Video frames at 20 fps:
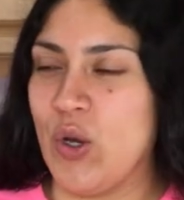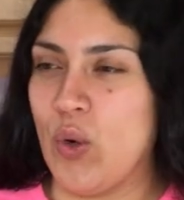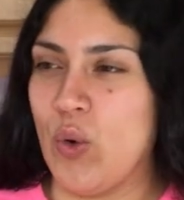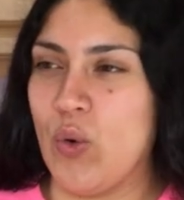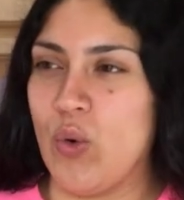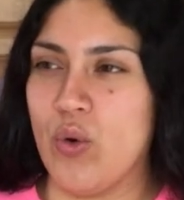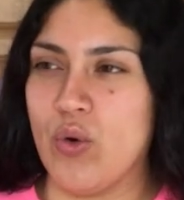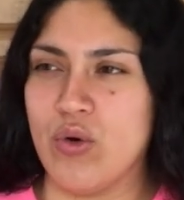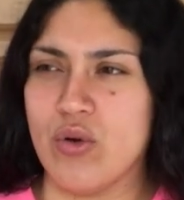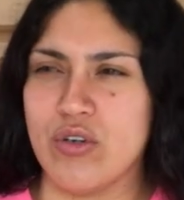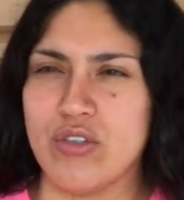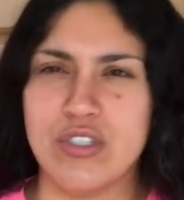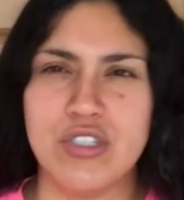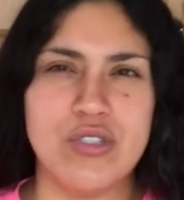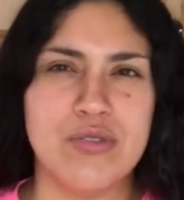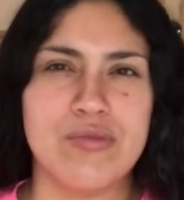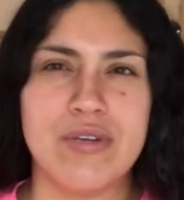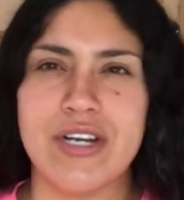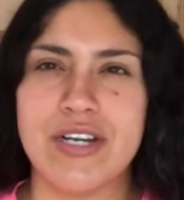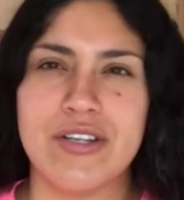or
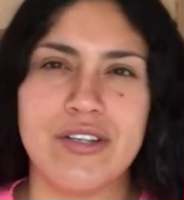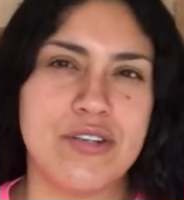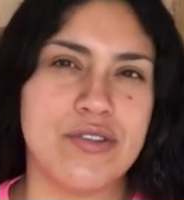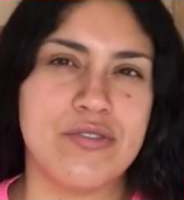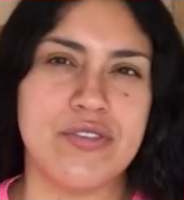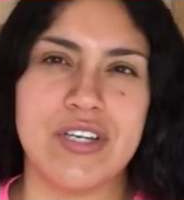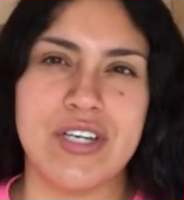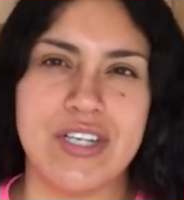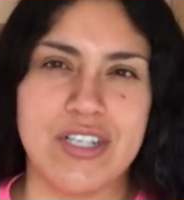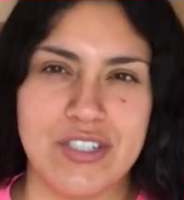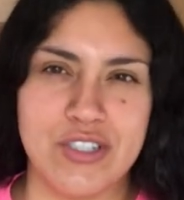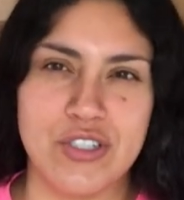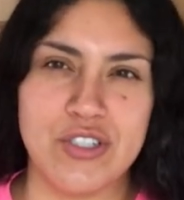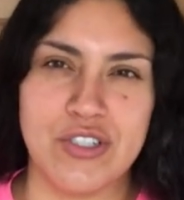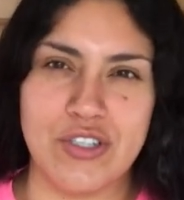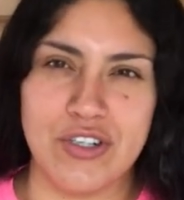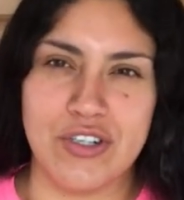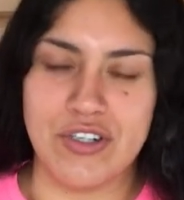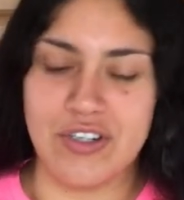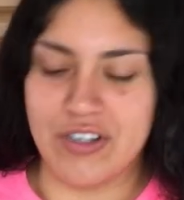just regular vegan
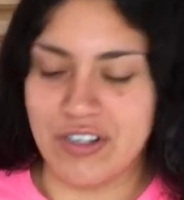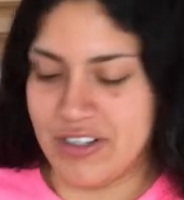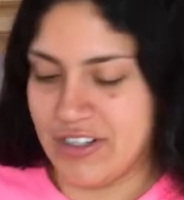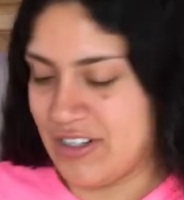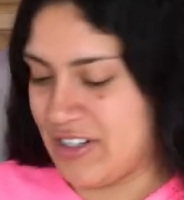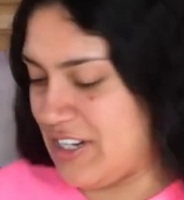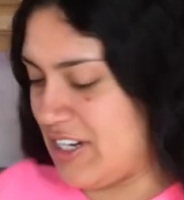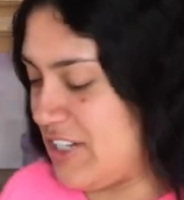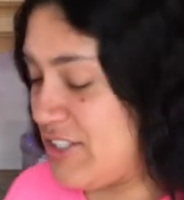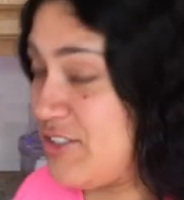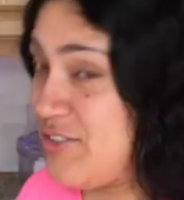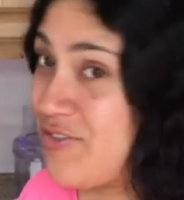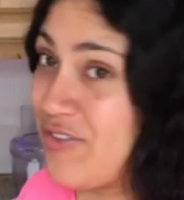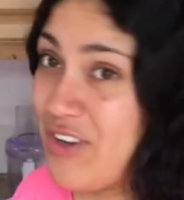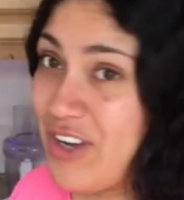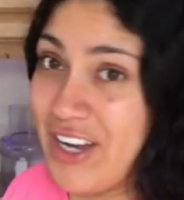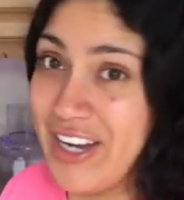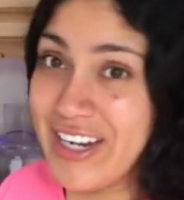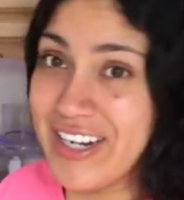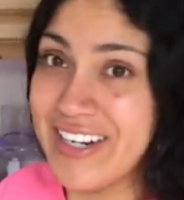sugar is
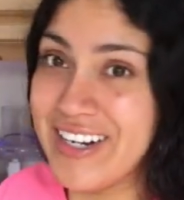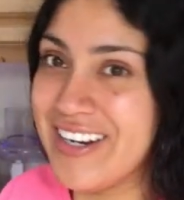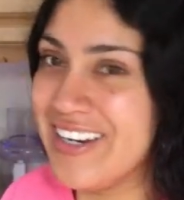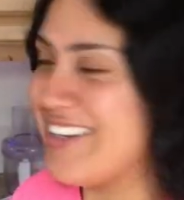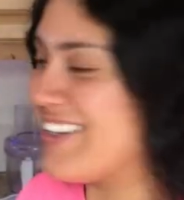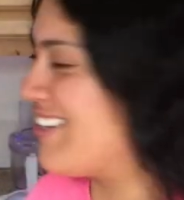fine.